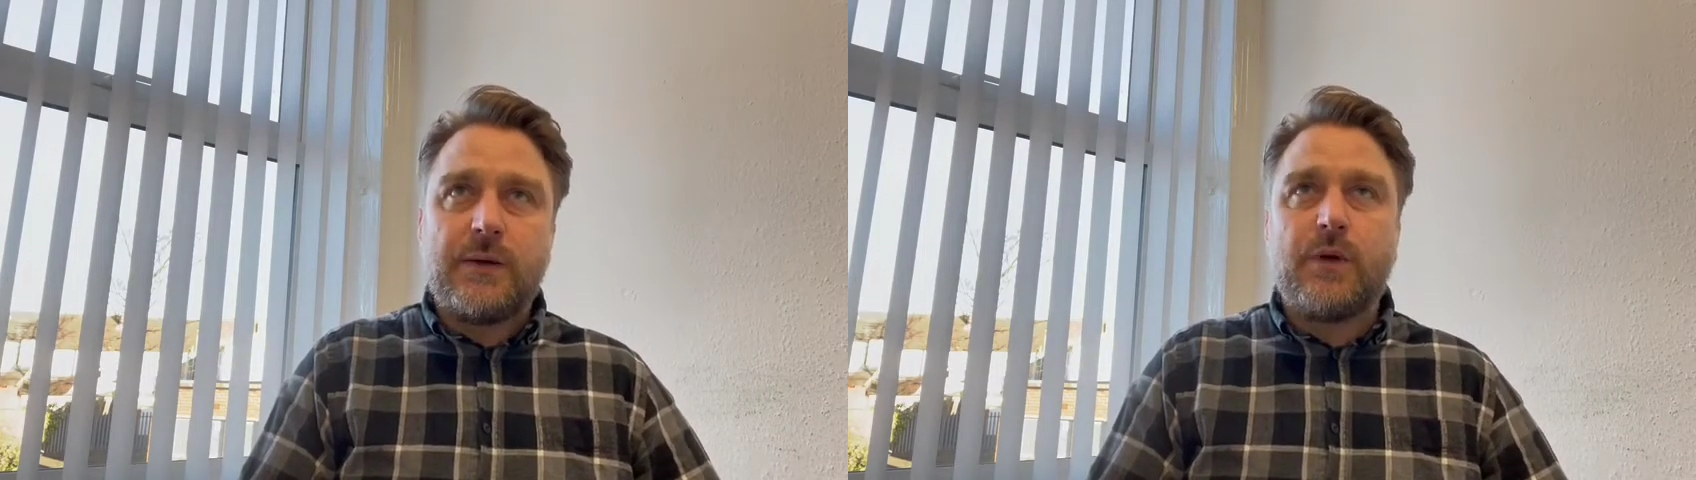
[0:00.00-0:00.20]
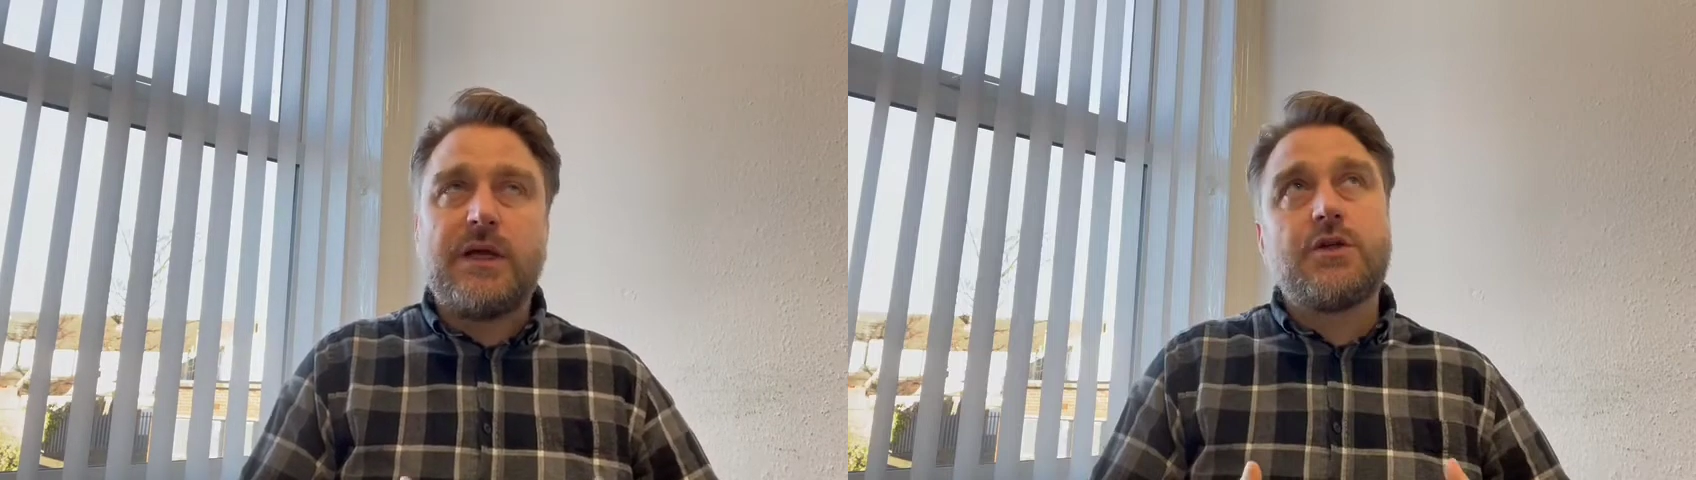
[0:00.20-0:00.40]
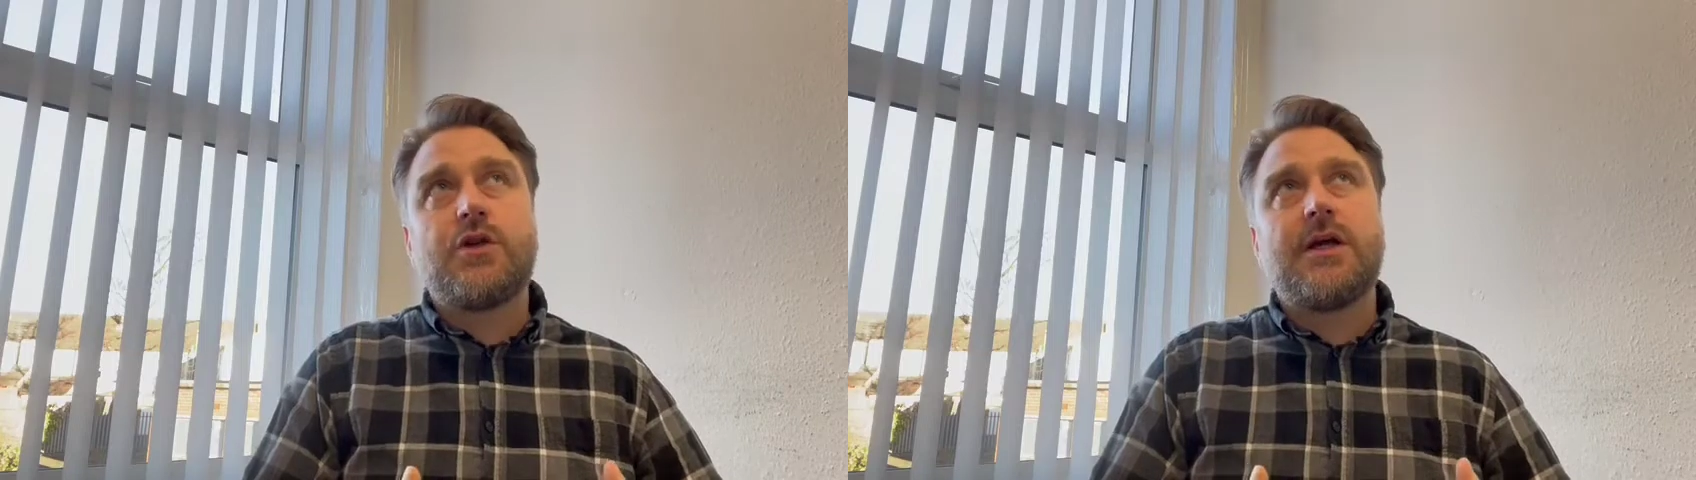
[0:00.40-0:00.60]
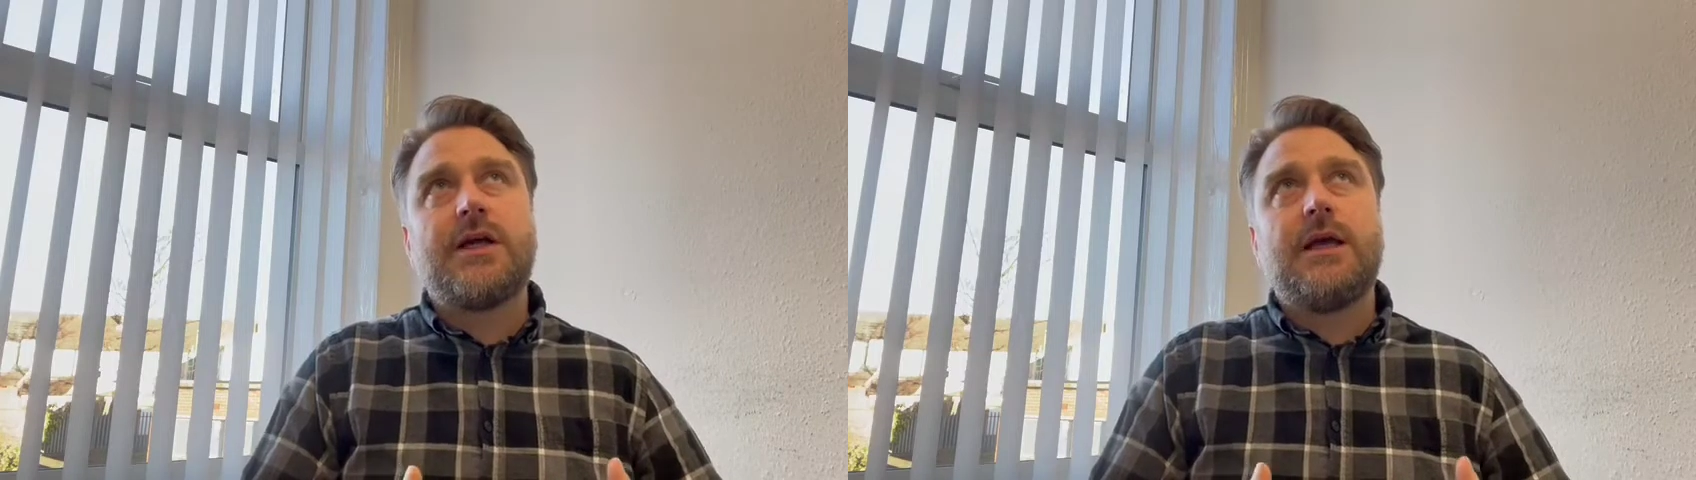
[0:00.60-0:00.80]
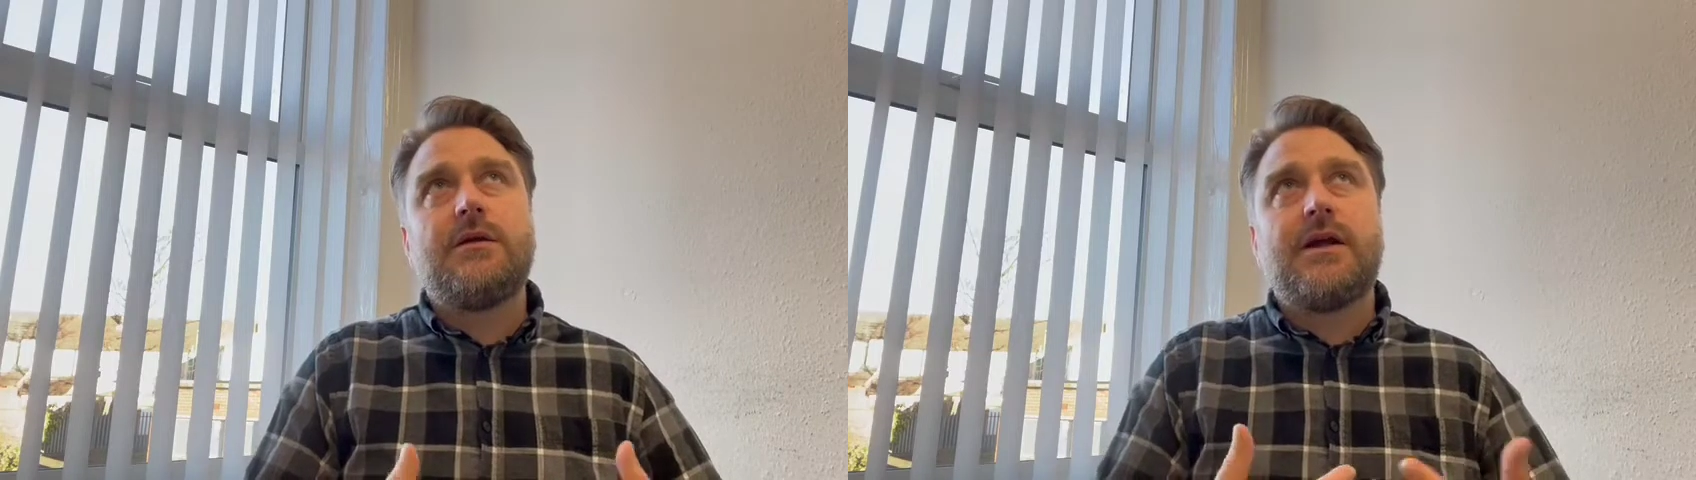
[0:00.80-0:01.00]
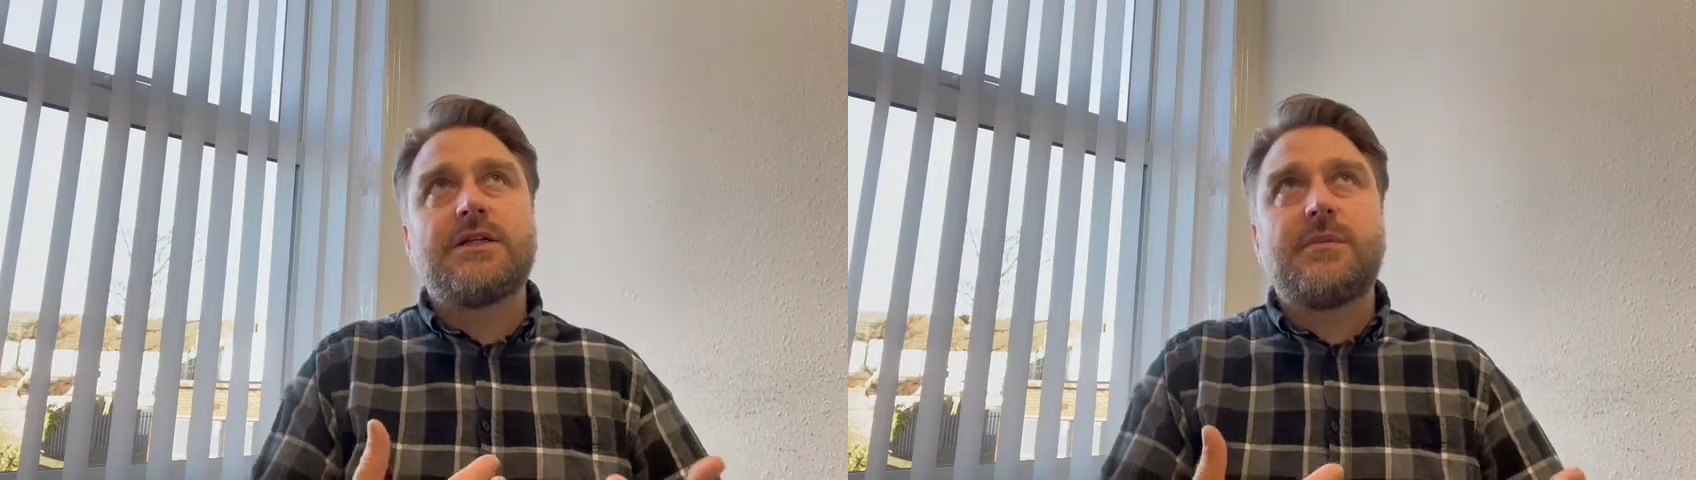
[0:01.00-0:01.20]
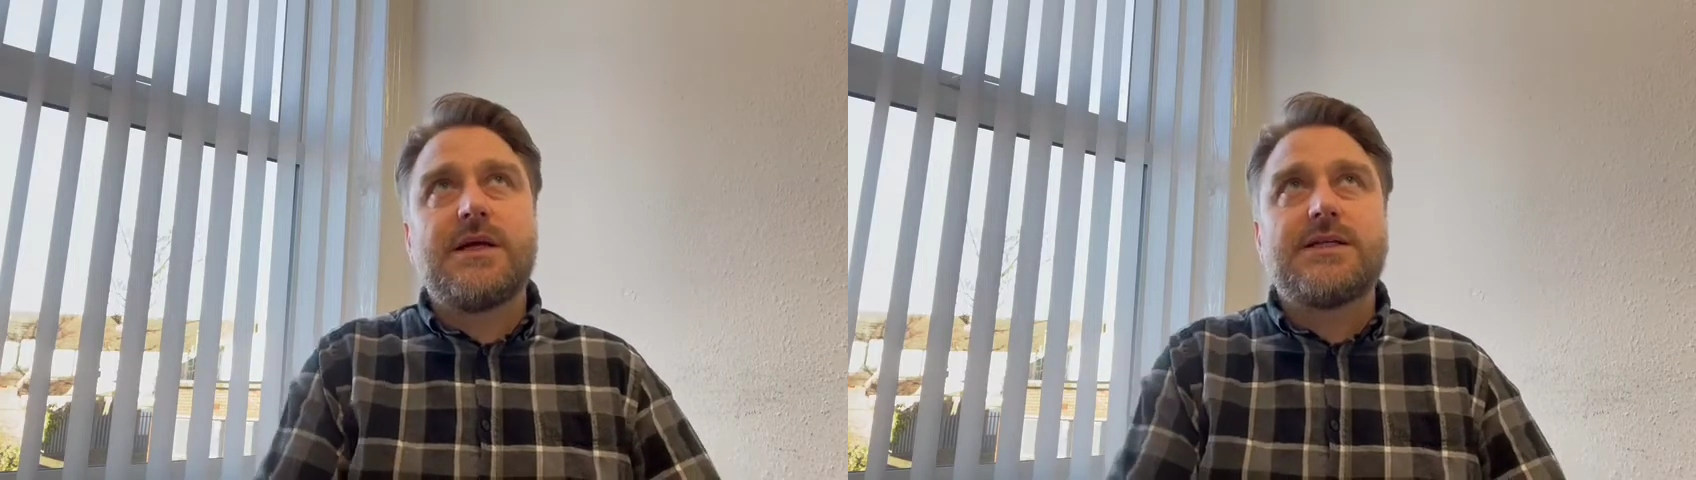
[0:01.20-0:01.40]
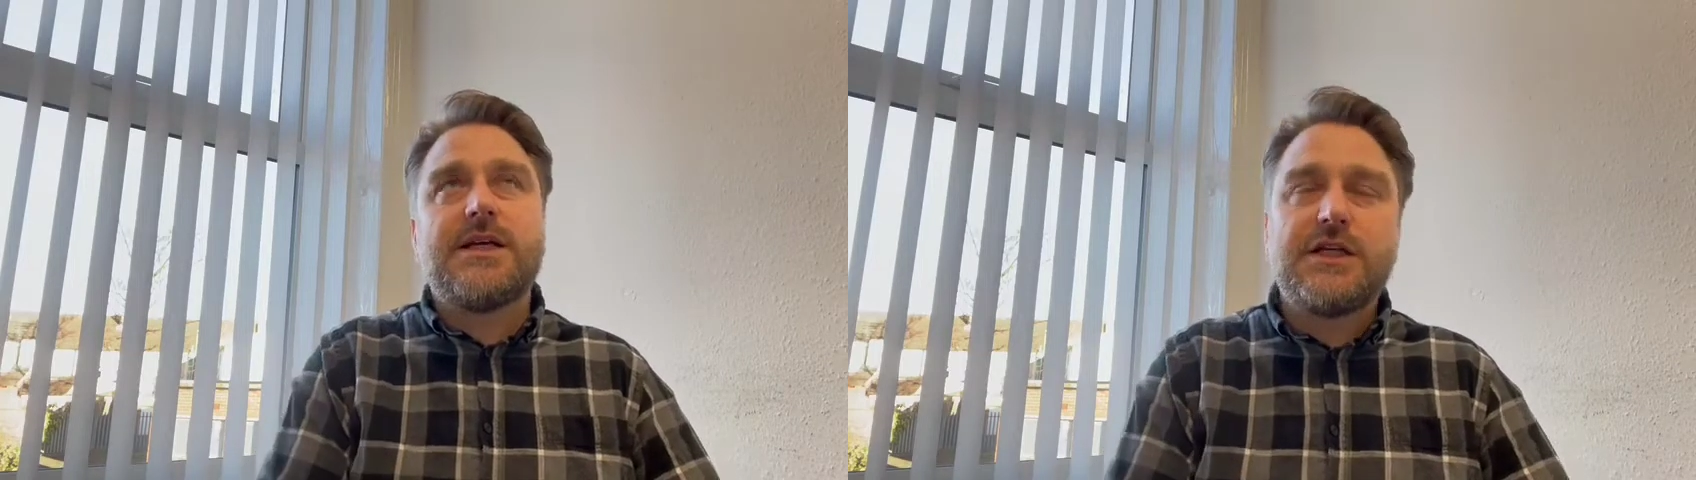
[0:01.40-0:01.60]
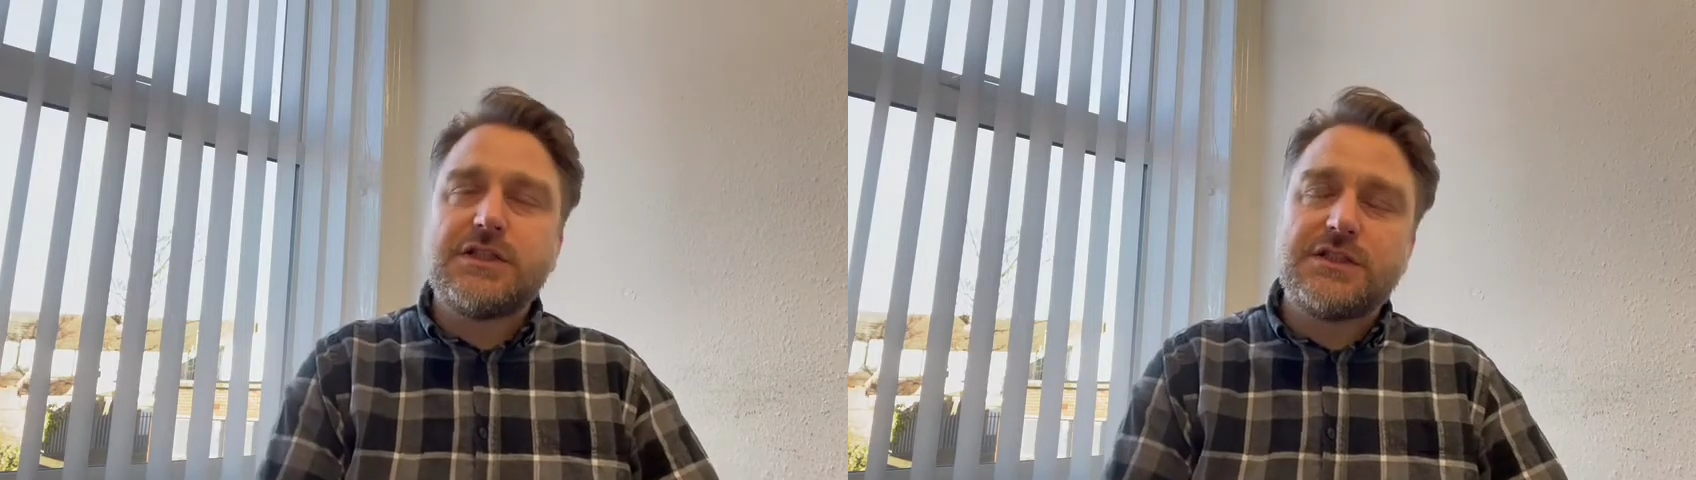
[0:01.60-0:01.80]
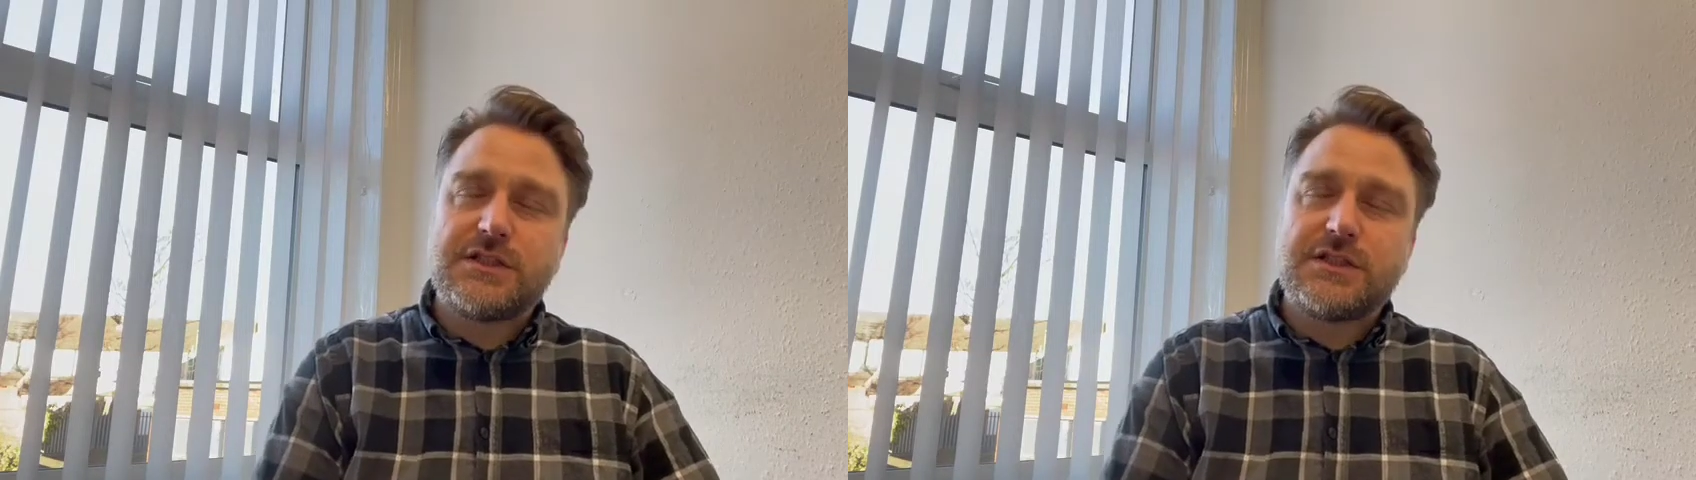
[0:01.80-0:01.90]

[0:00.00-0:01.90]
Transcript: where you try and keep your expectations